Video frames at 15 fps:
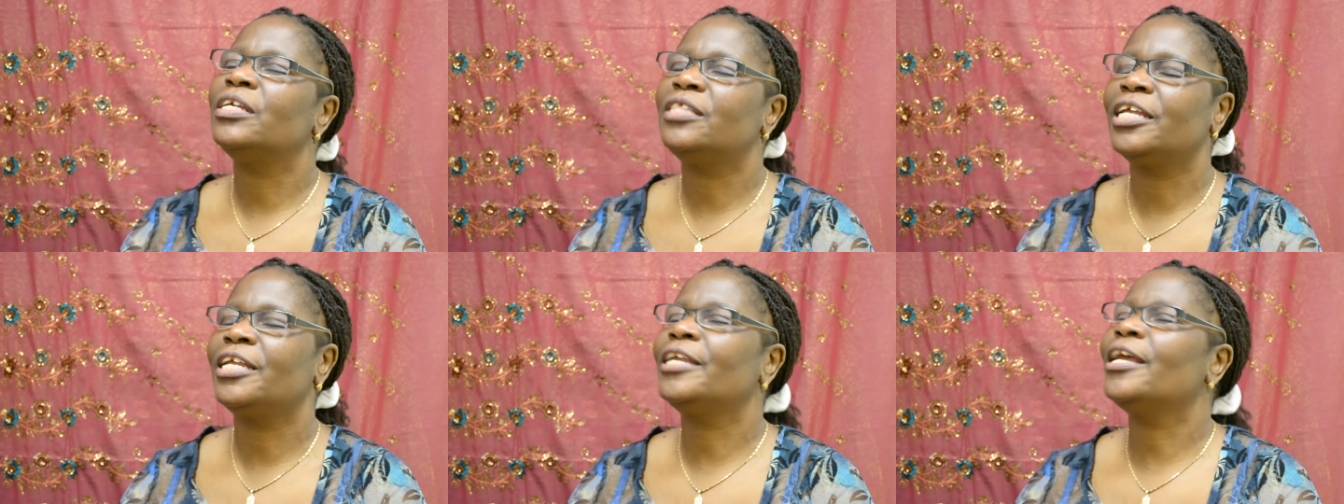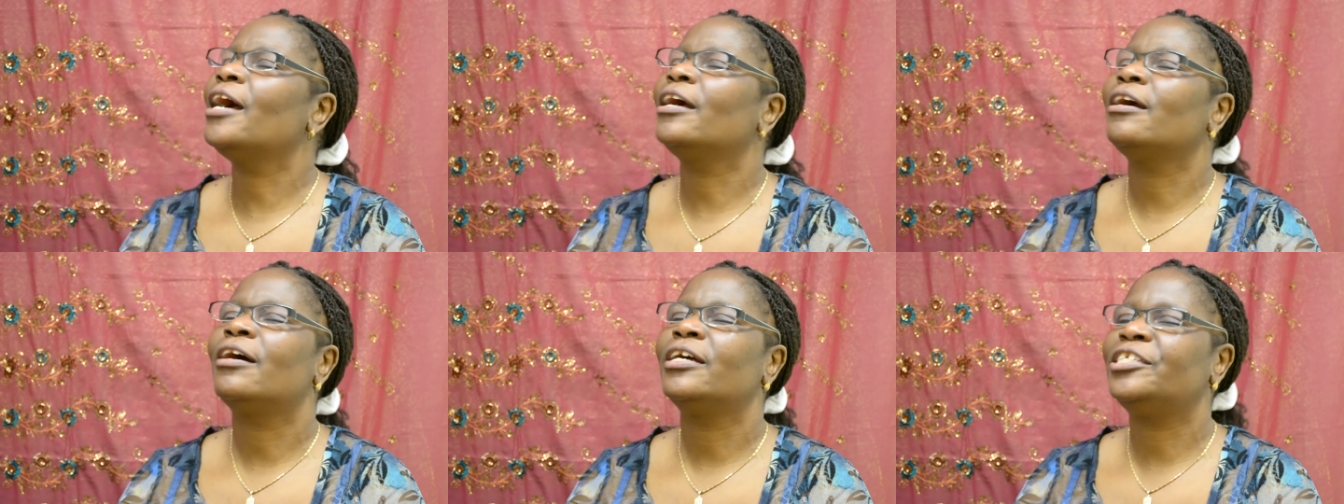the
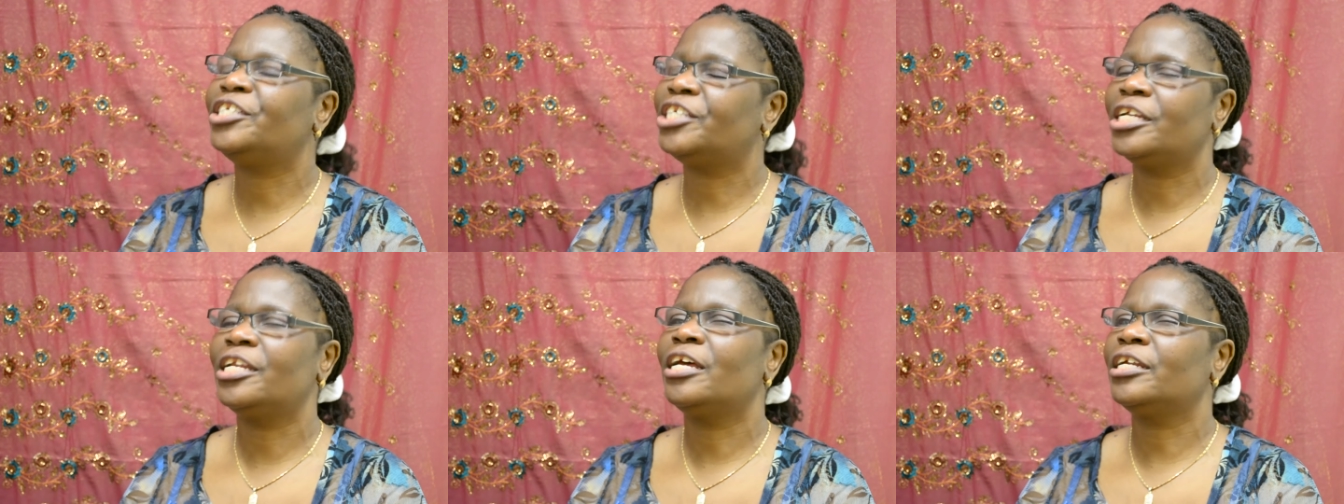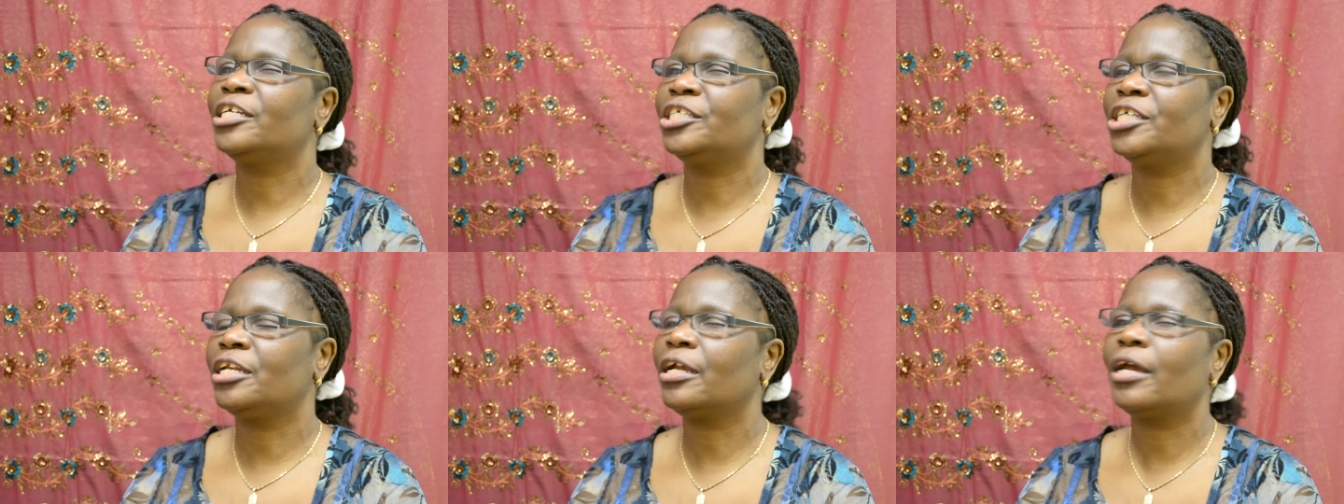younger
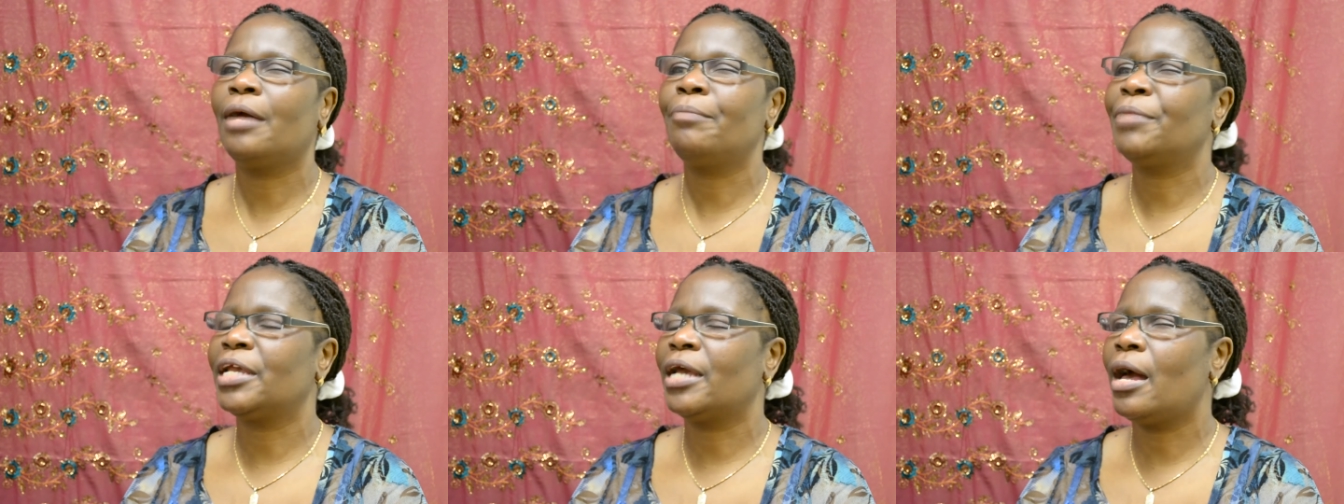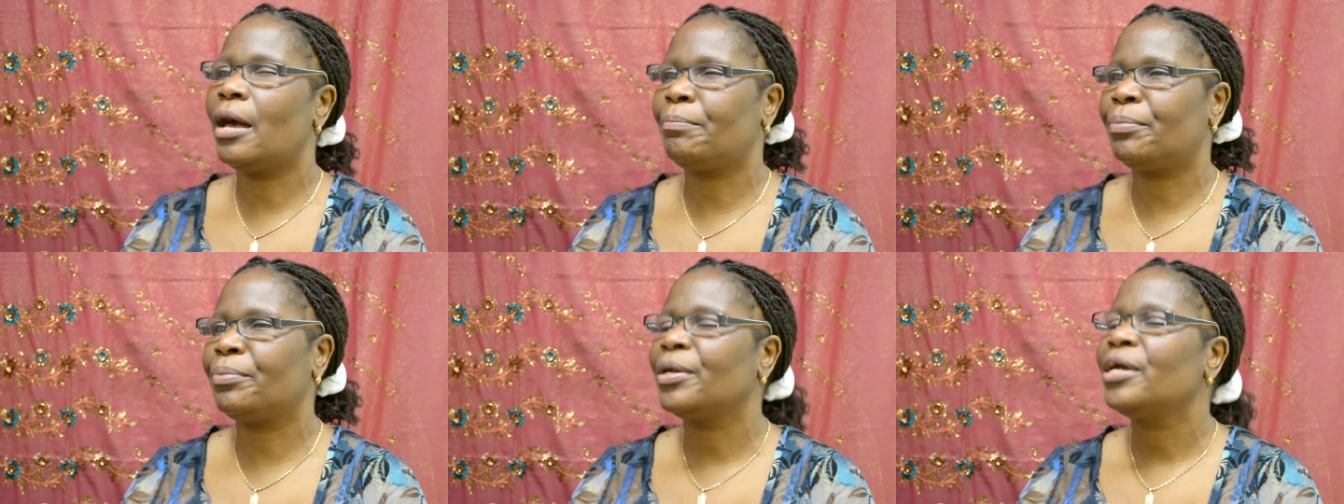generation coming
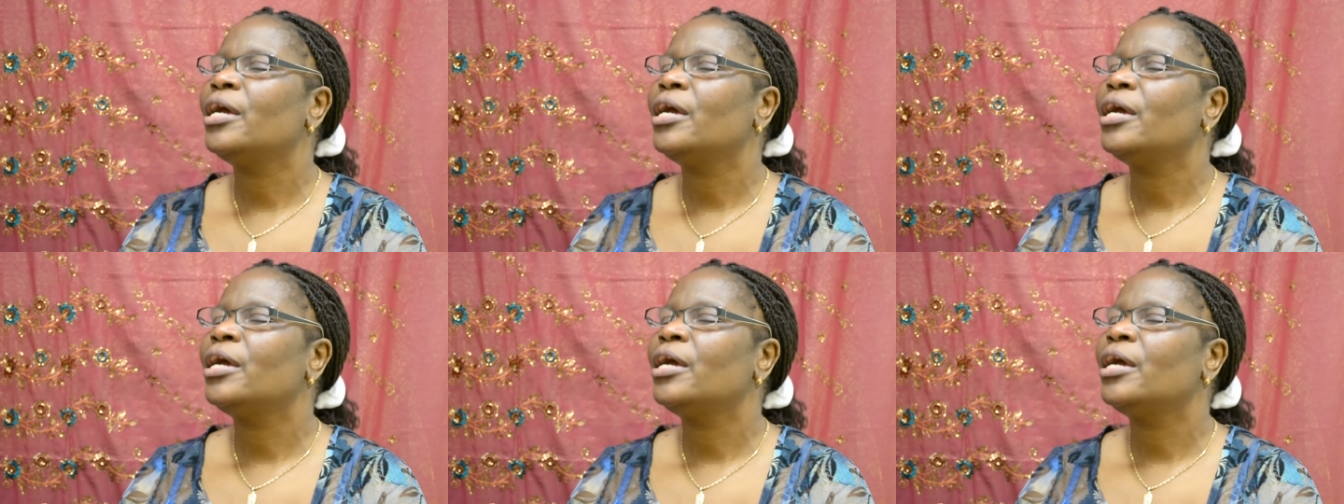up